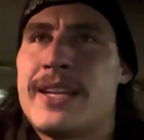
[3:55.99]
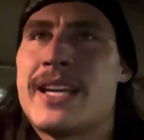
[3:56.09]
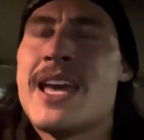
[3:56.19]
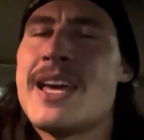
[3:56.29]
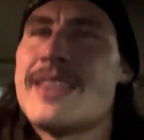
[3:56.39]
Like,
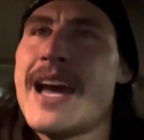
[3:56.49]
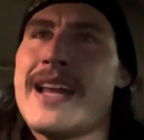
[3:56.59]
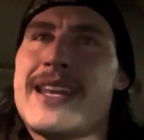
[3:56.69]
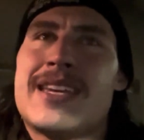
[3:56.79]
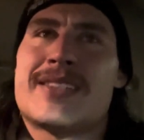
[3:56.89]

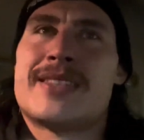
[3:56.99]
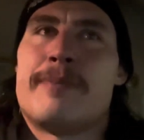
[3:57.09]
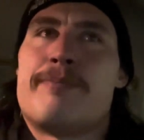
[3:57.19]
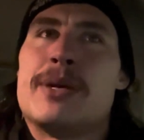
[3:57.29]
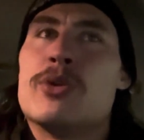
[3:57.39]
that is the
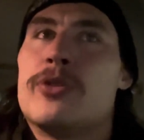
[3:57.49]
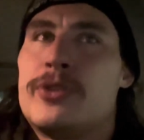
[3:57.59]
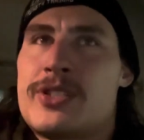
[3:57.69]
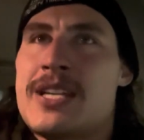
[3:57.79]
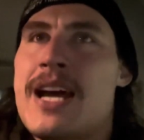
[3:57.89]

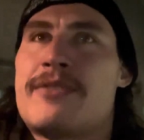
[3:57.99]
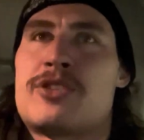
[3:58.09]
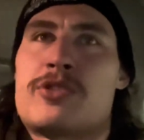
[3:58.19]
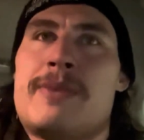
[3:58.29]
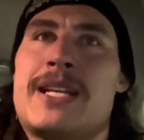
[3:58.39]
beautiful side of
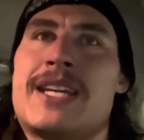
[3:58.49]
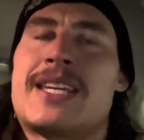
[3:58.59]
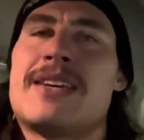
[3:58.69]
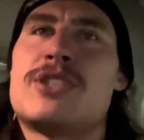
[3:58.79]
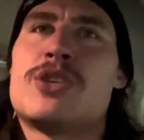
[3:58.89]
social media. It
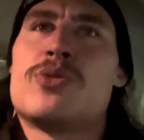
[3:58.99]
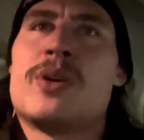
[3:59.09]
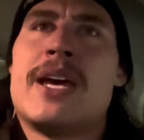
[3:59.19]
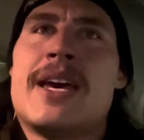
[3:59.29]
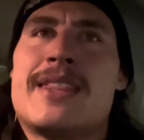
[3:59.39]
gives you
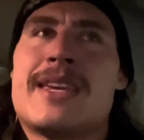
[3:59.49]
the